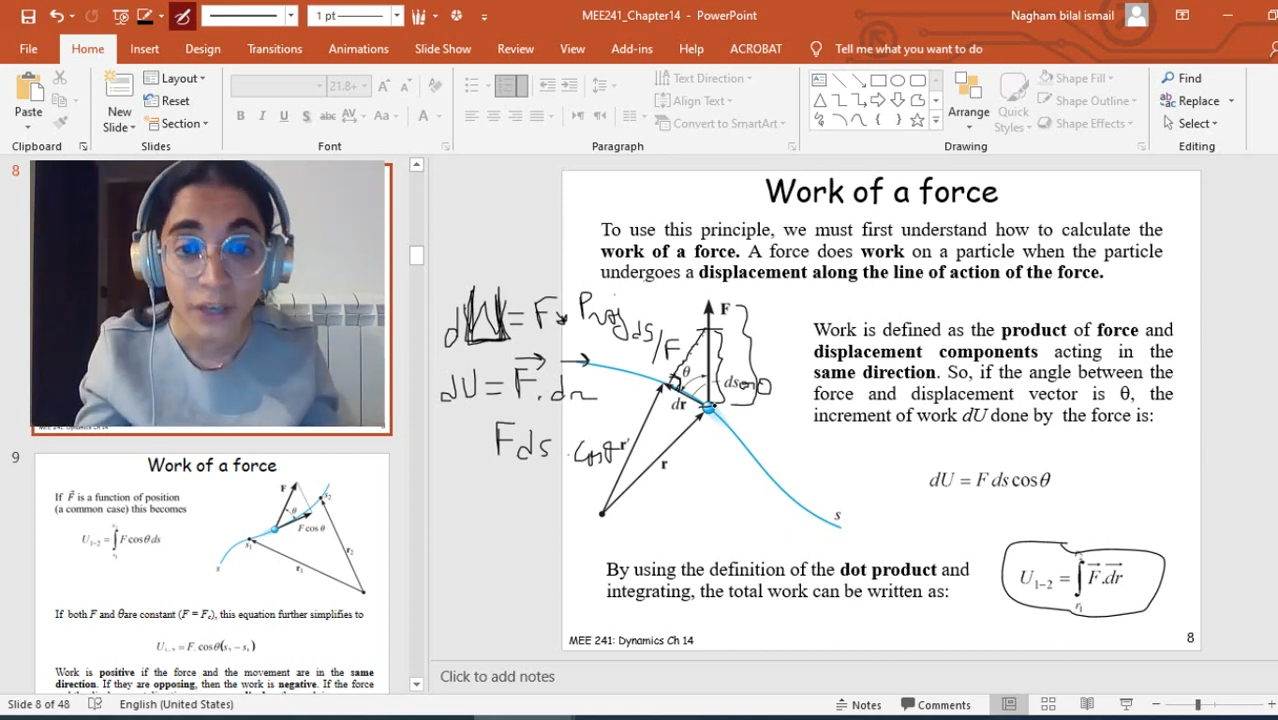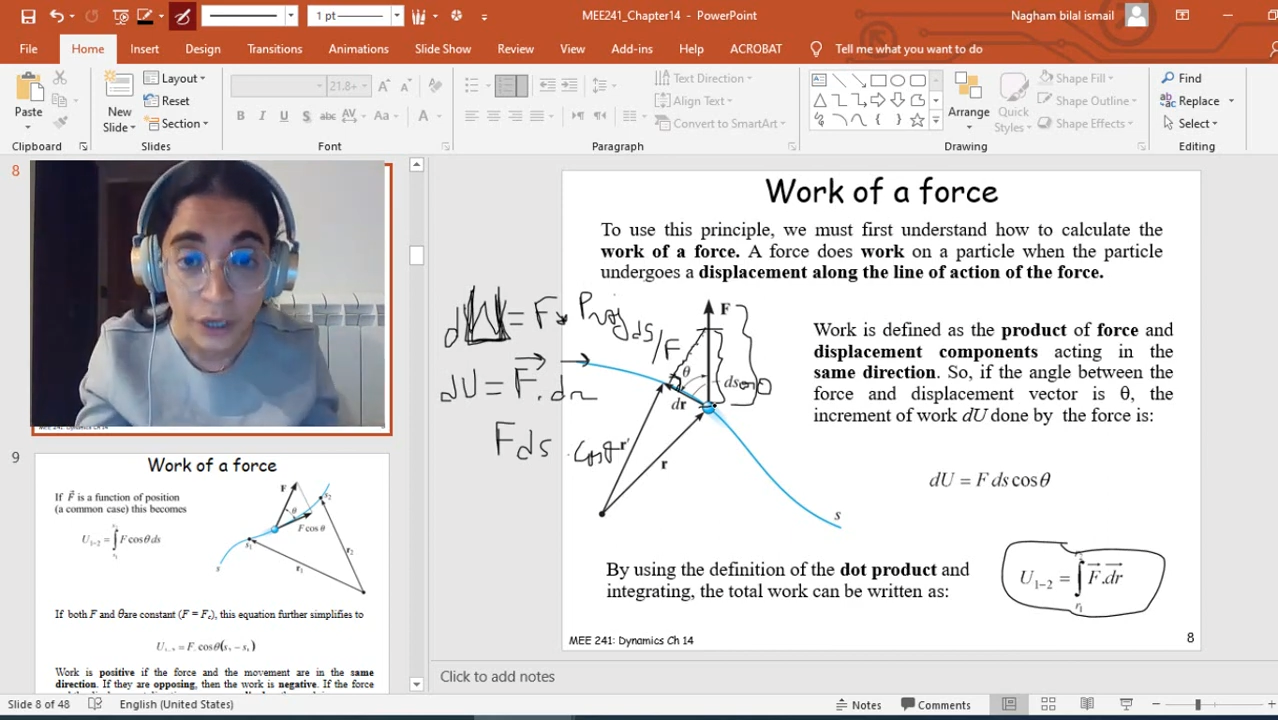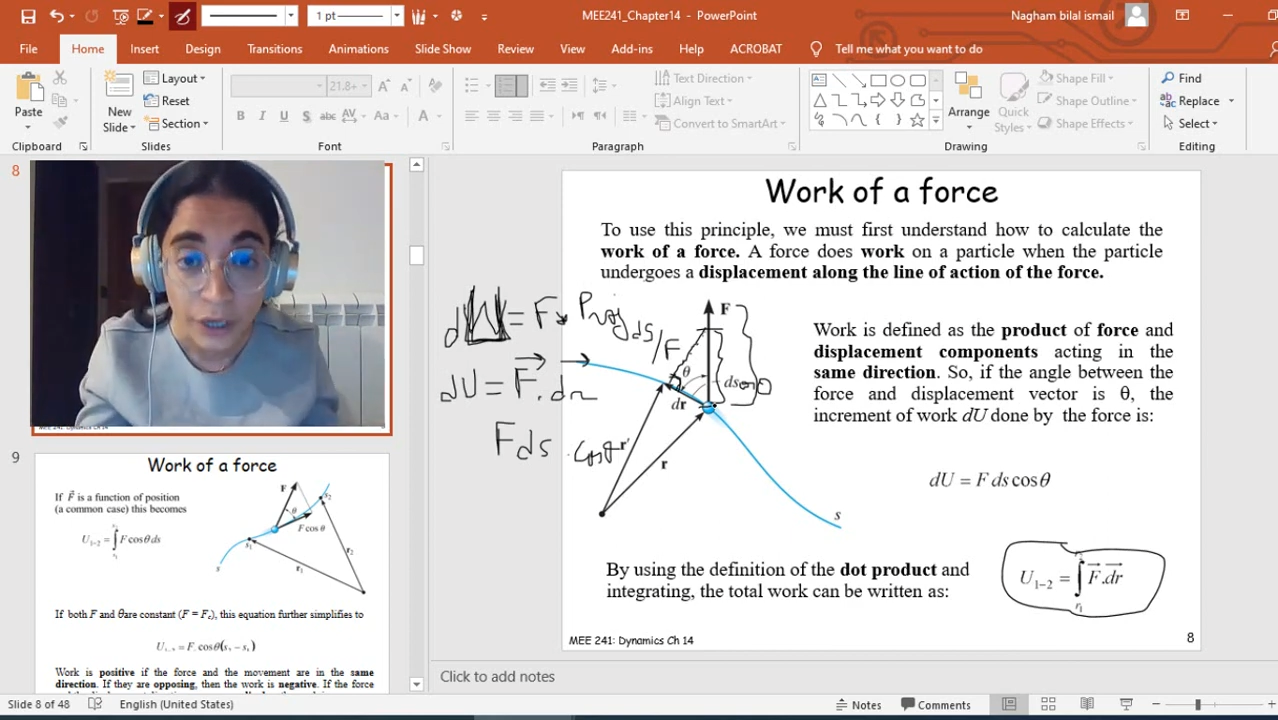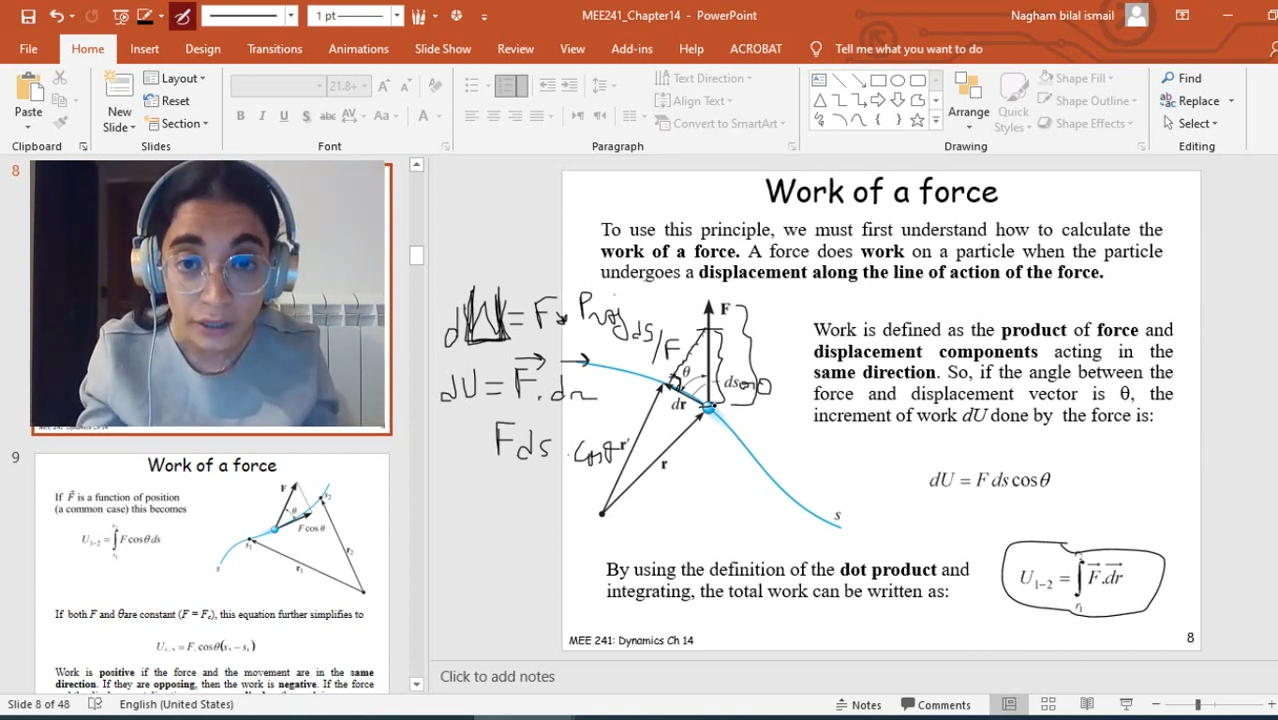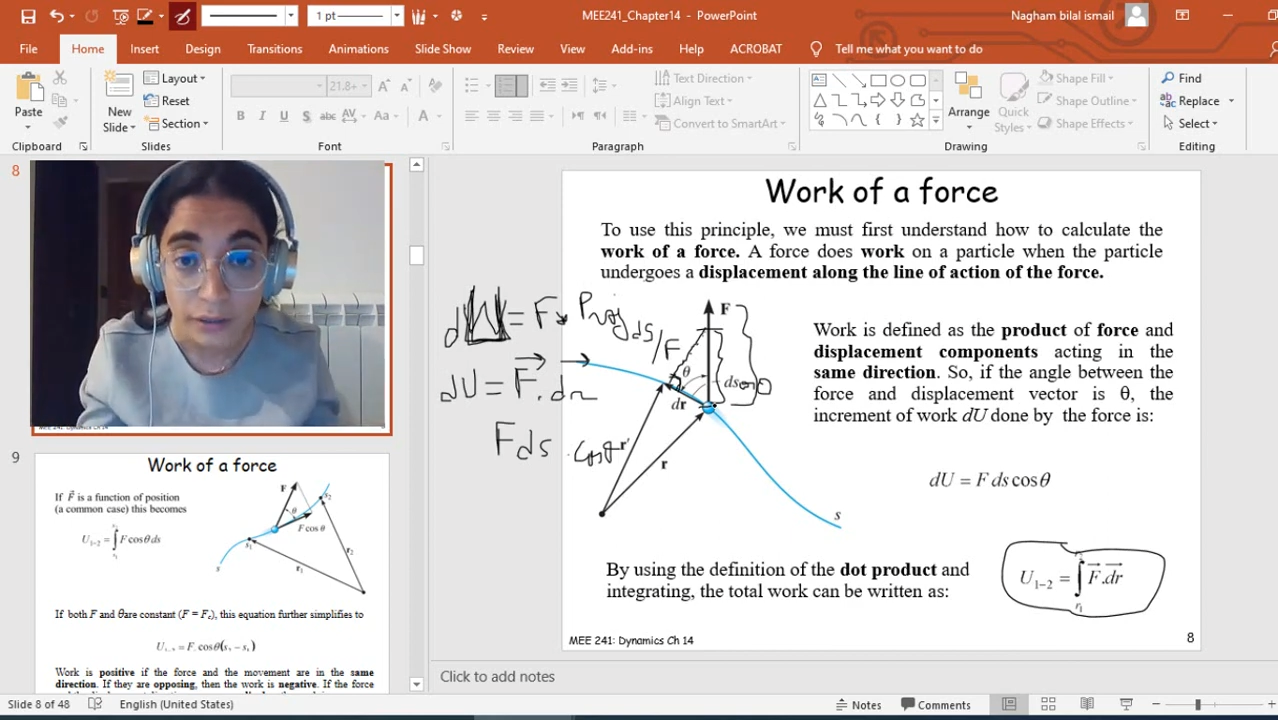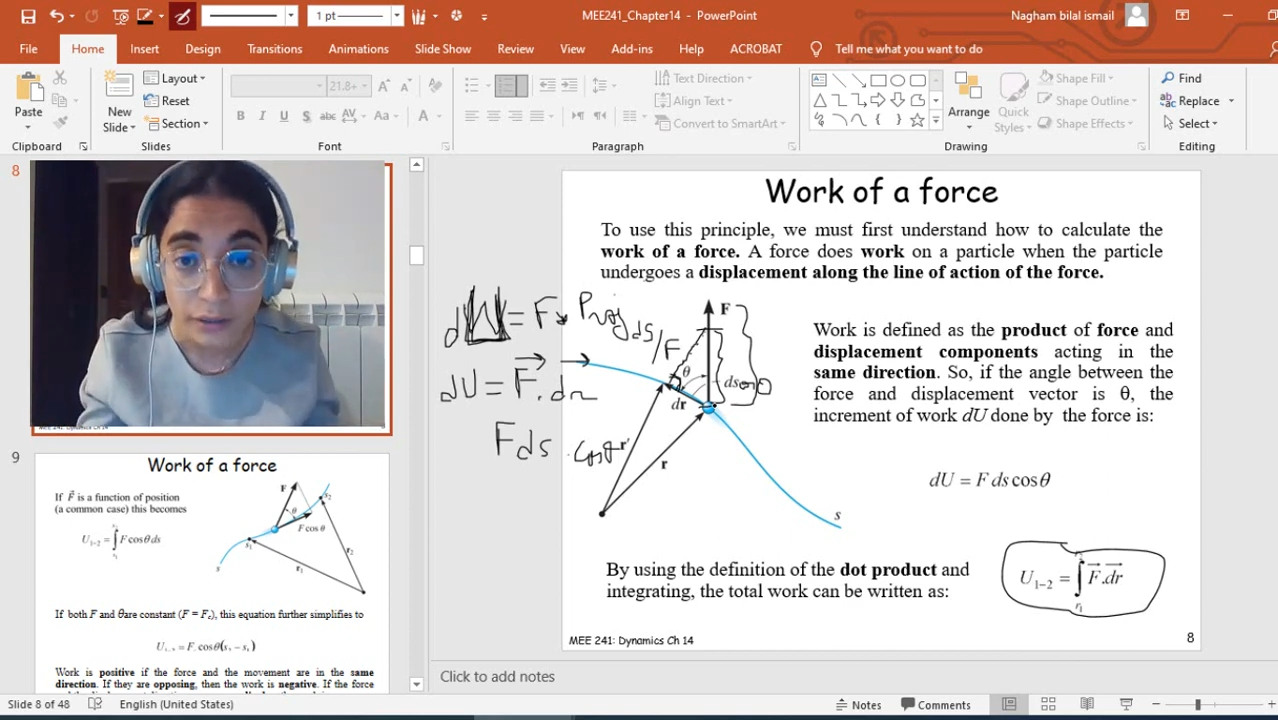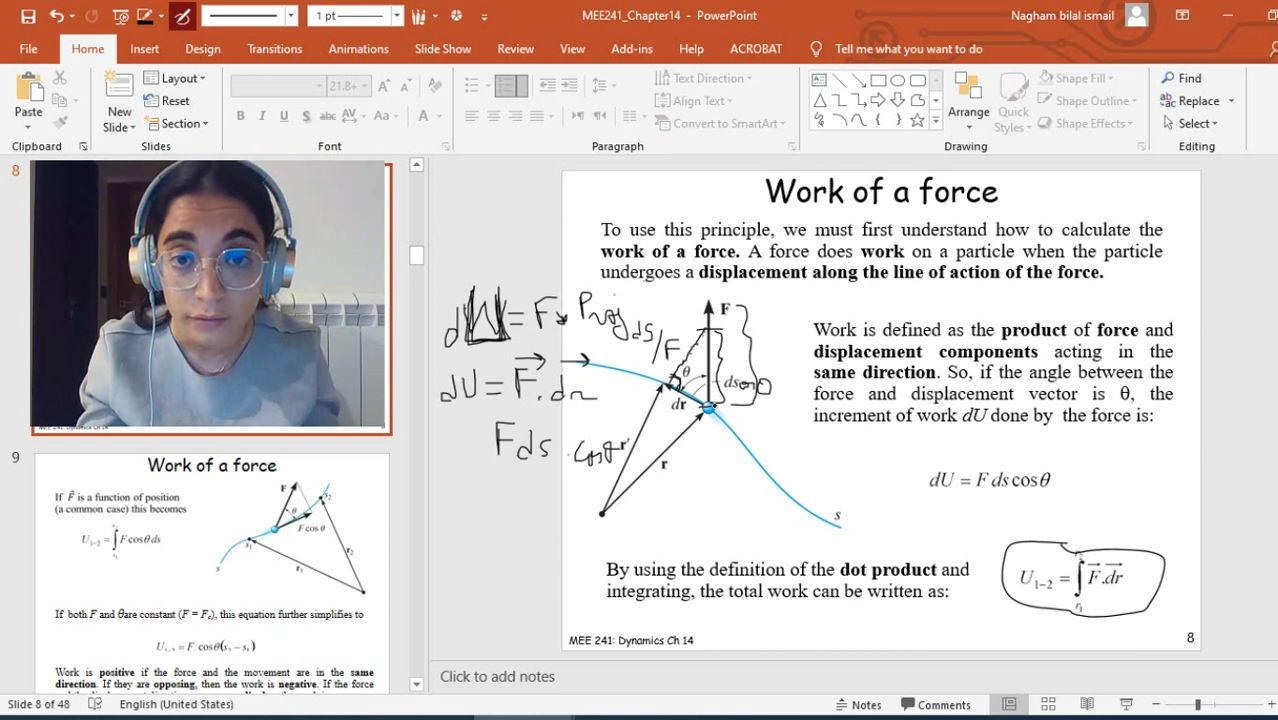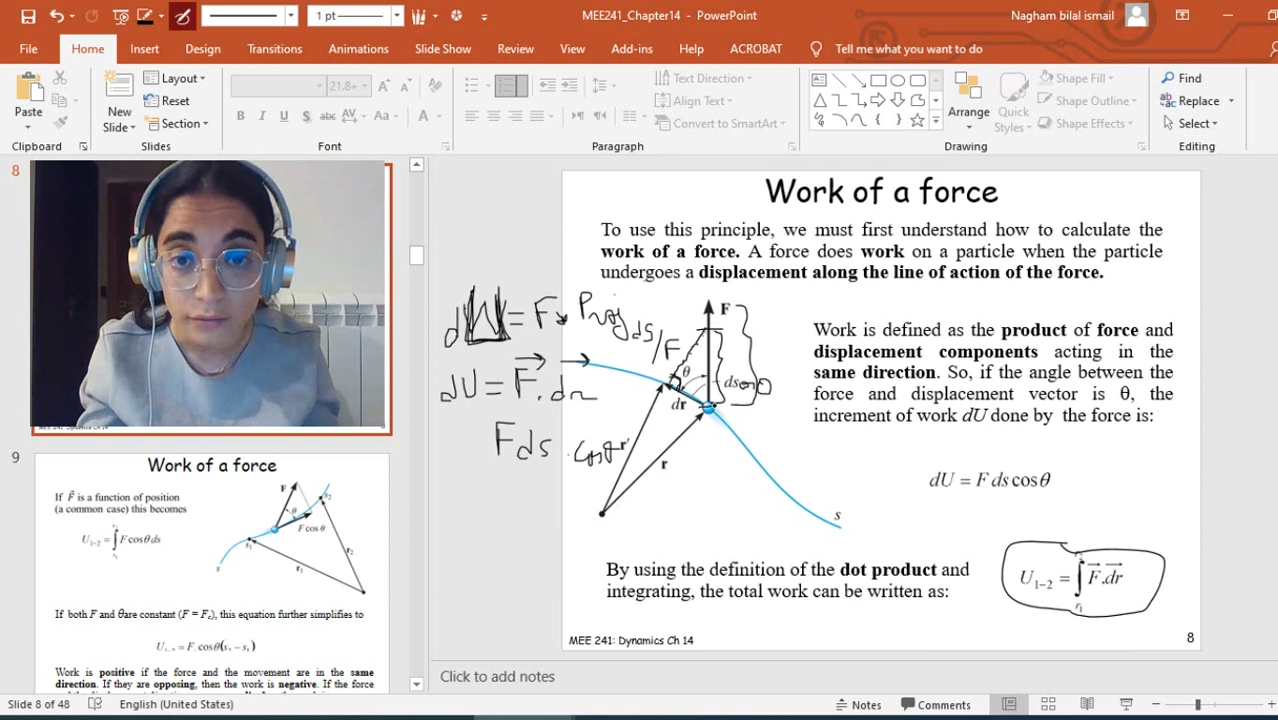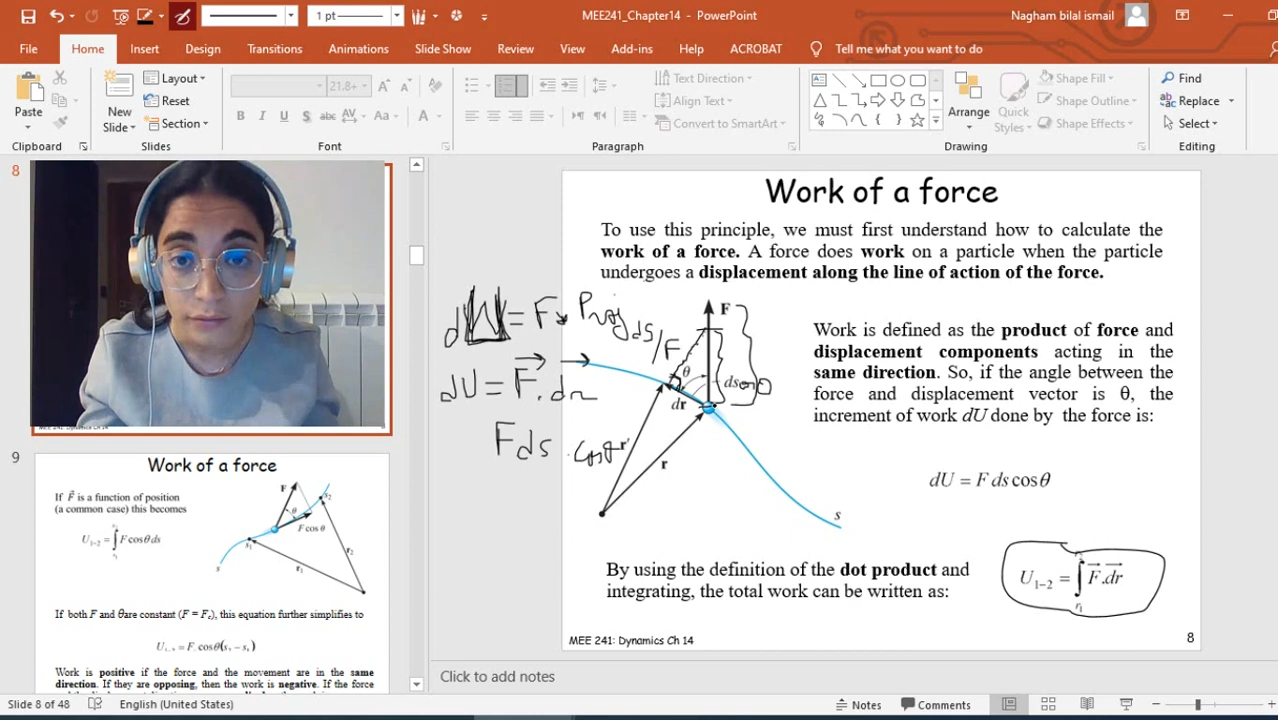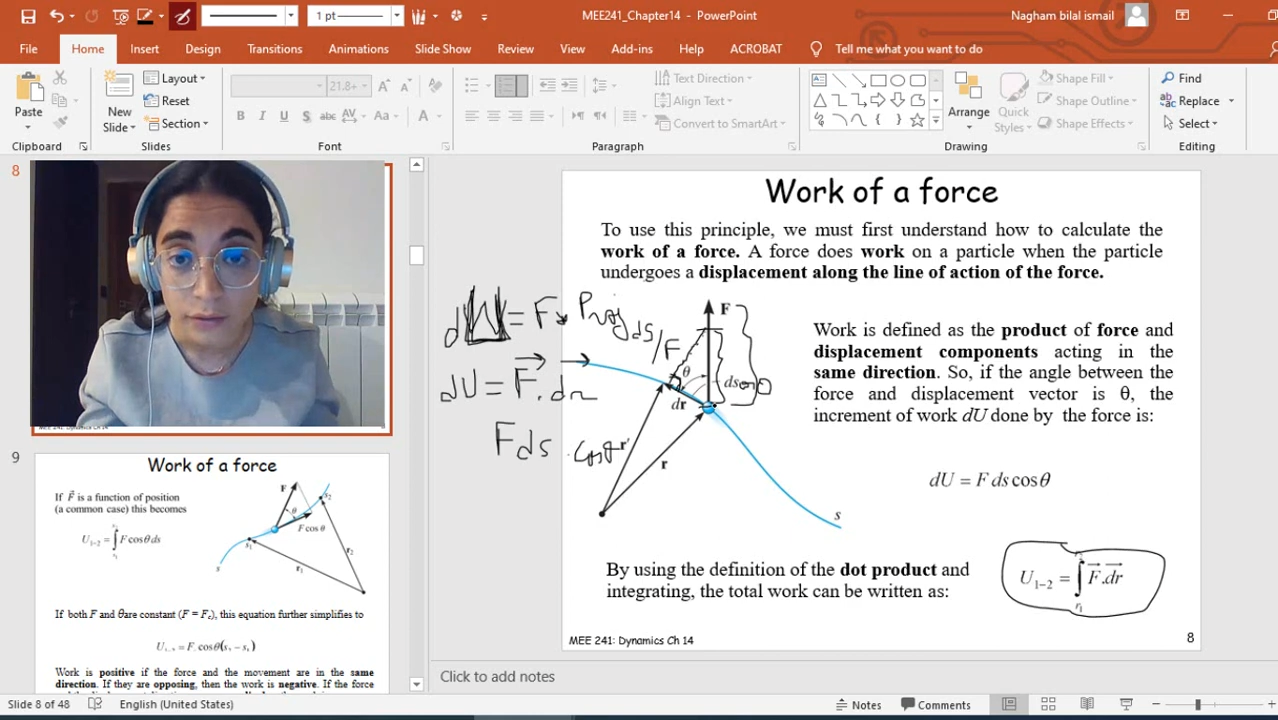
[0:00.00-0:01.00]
any work.